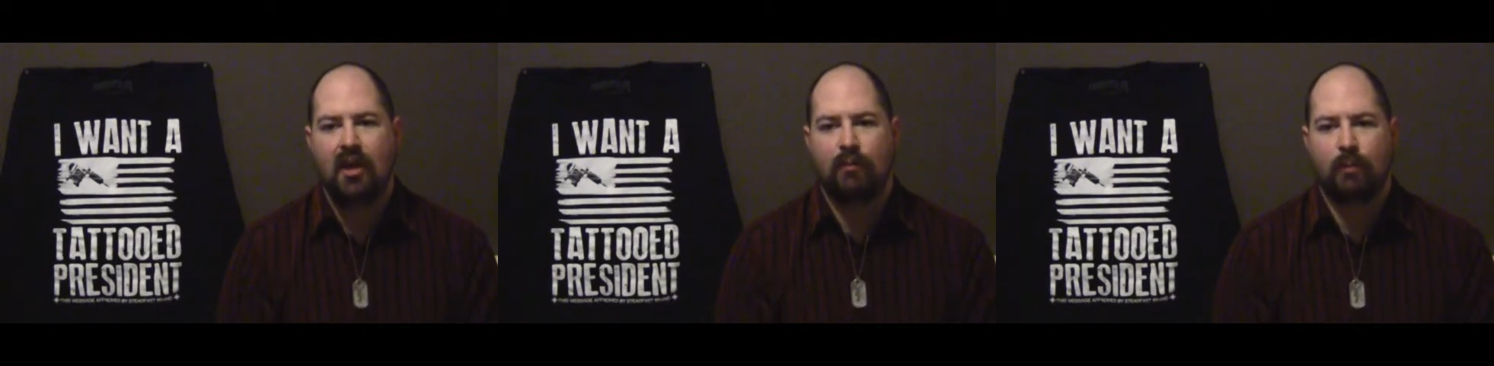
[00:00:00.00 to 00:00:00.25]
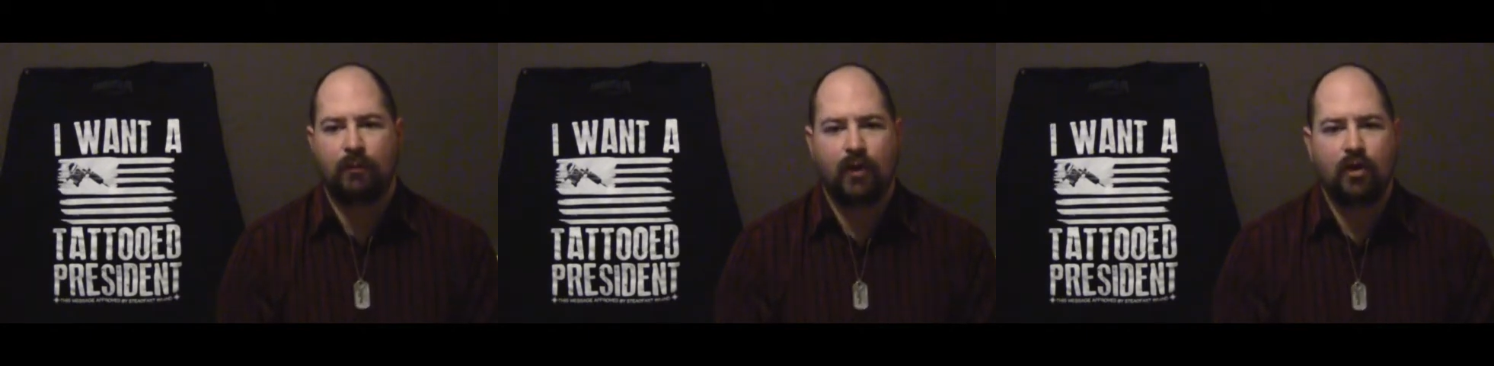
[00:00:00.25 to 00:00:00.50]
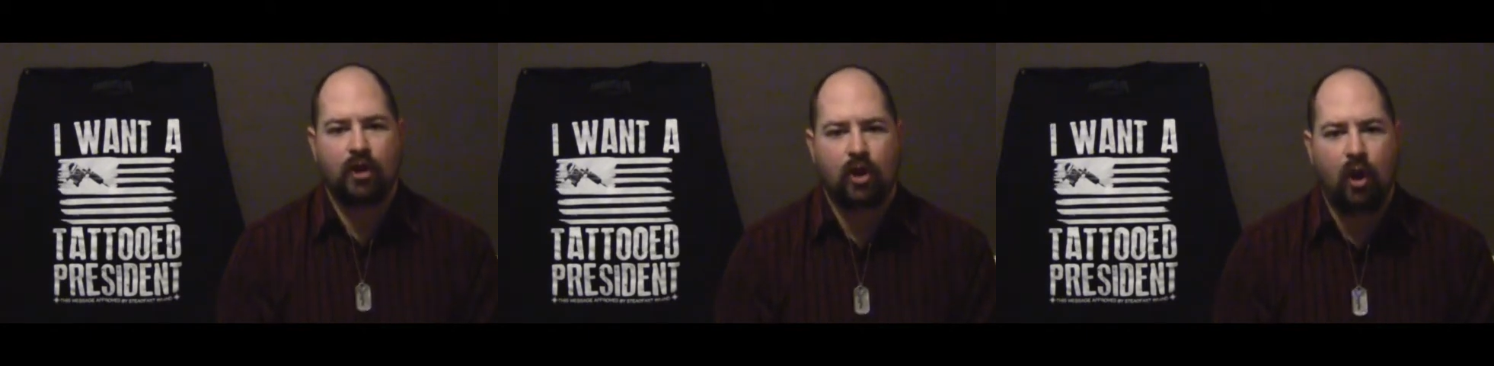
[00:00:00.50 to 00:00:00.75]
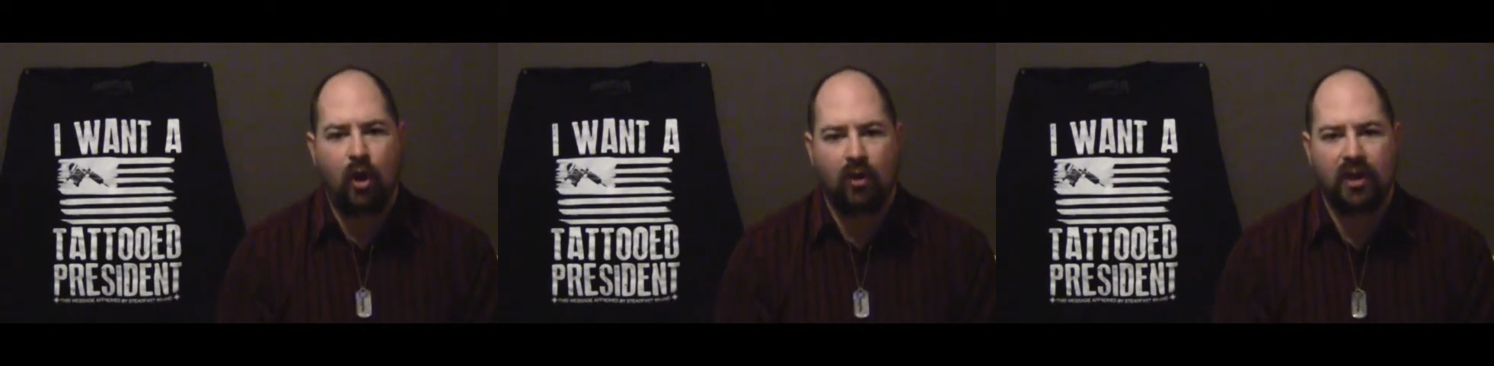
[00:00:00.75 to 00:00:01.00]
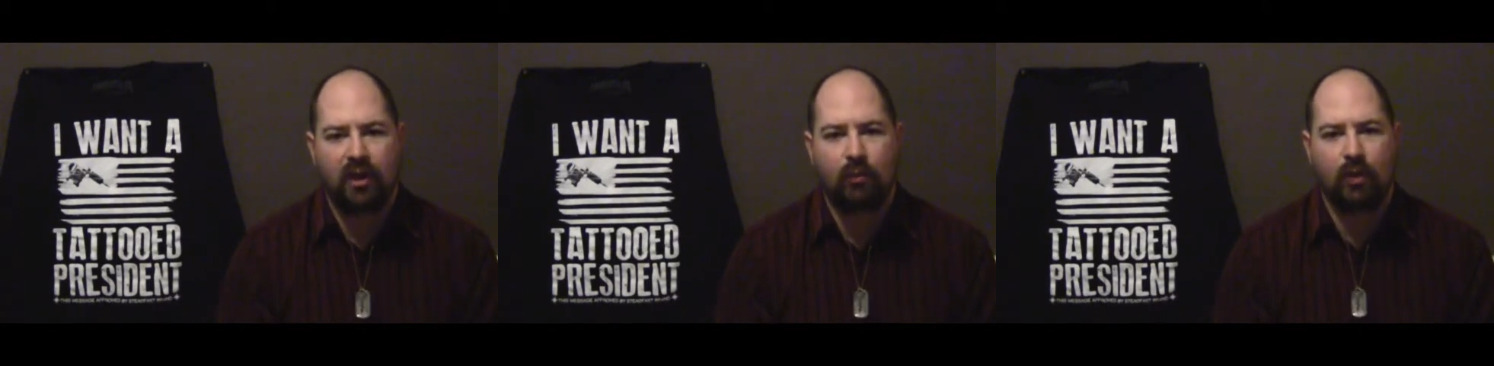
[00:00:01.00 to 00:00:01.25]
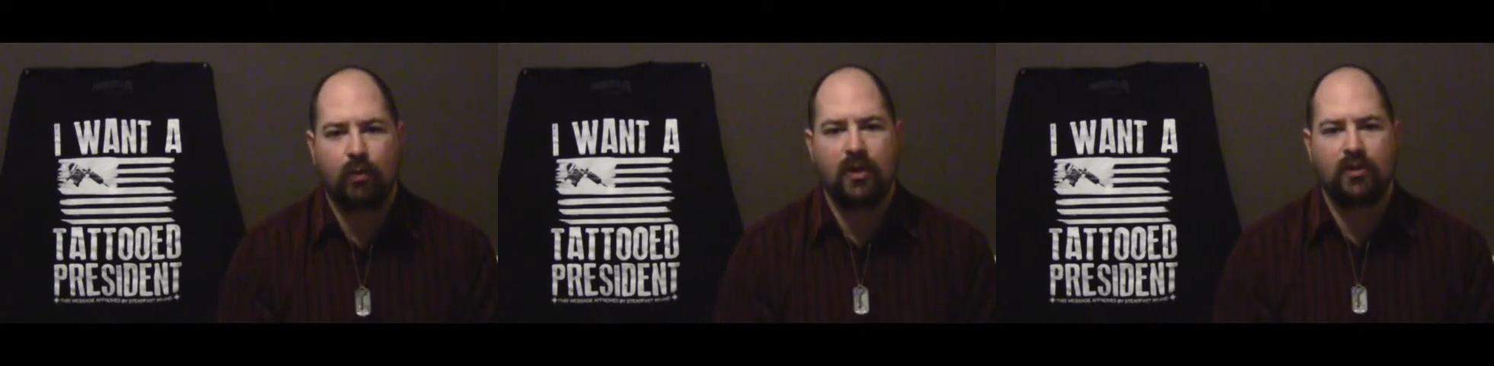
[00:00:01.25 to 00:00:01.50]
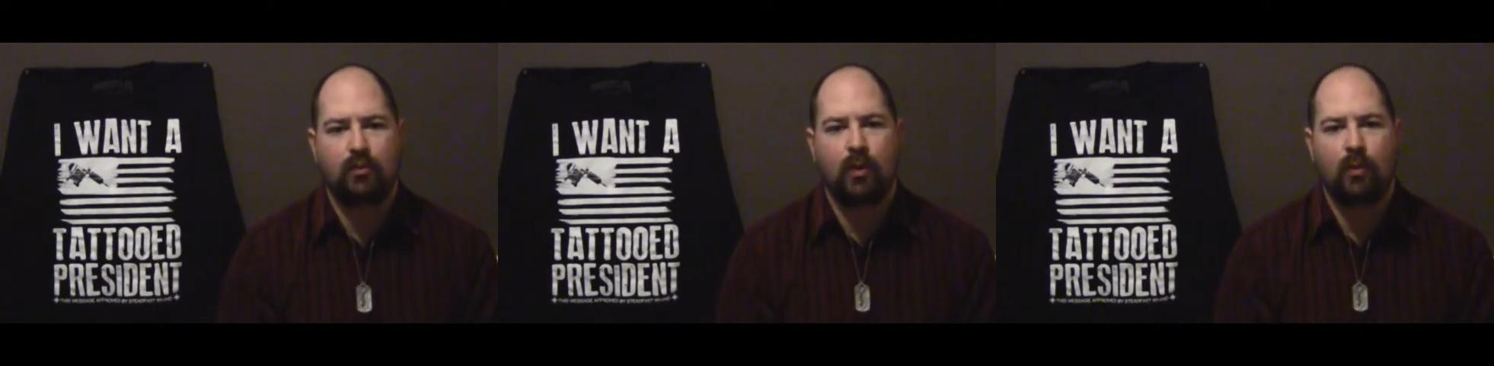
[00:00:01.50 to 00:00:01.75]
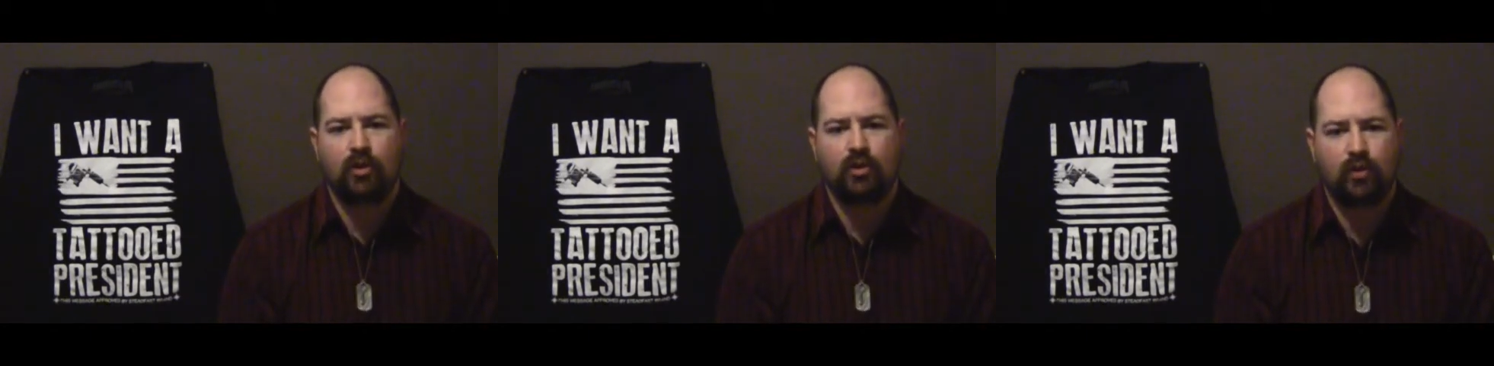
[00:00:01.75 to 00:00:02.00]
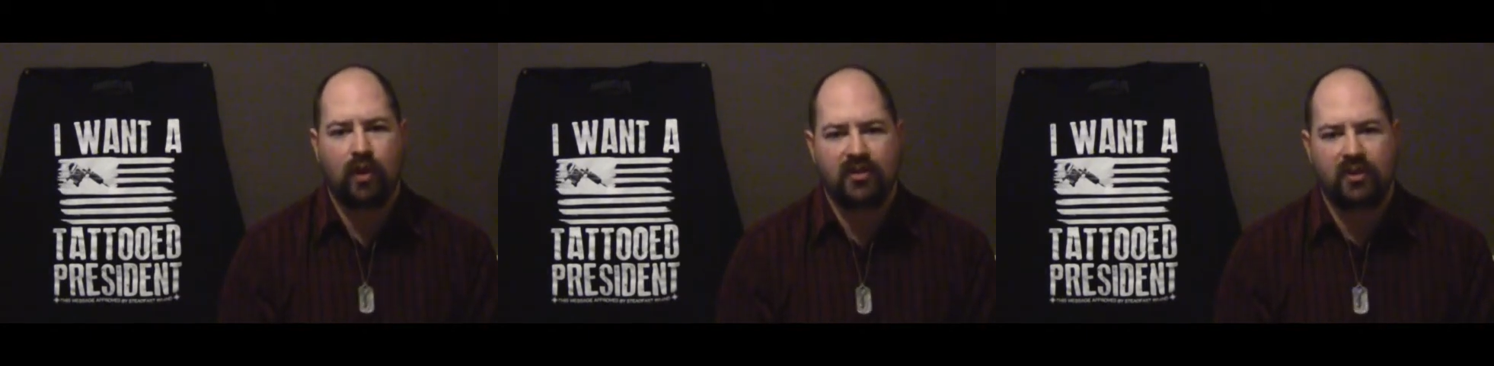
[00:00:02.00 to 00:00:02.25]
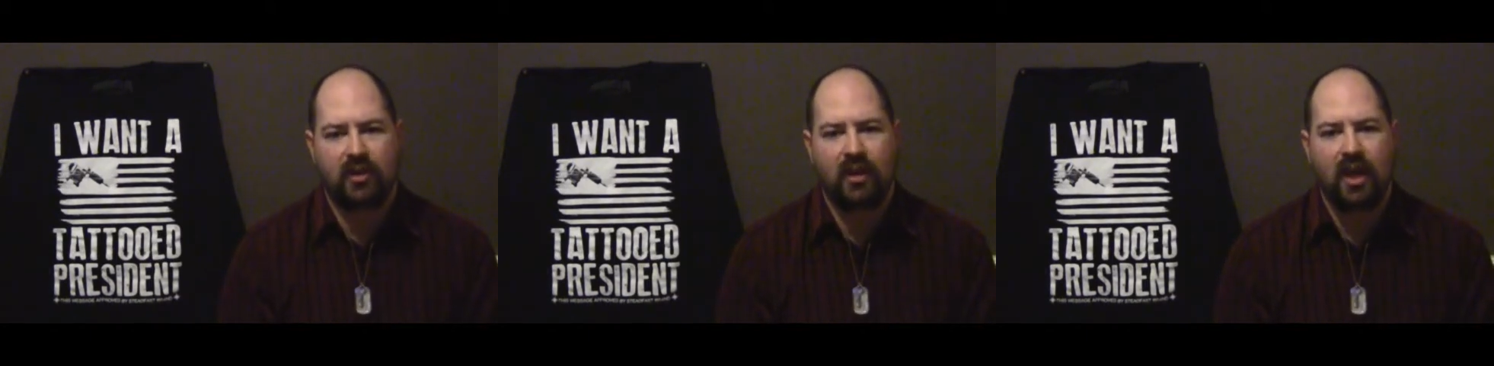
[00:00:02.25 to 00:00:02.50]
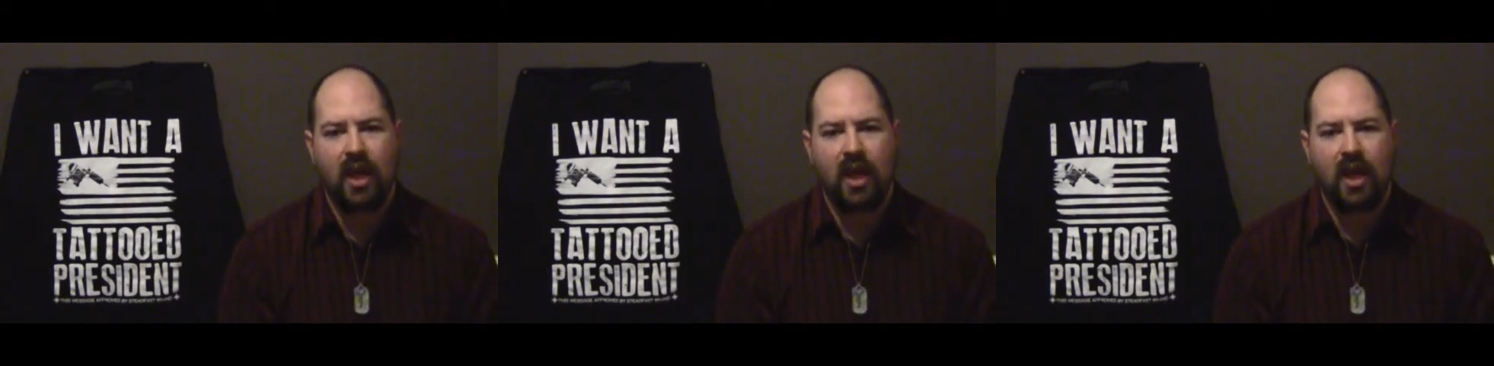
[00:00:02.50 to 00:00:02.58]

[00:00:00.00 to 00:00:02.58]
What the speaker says: from the very calling with which we were entrusted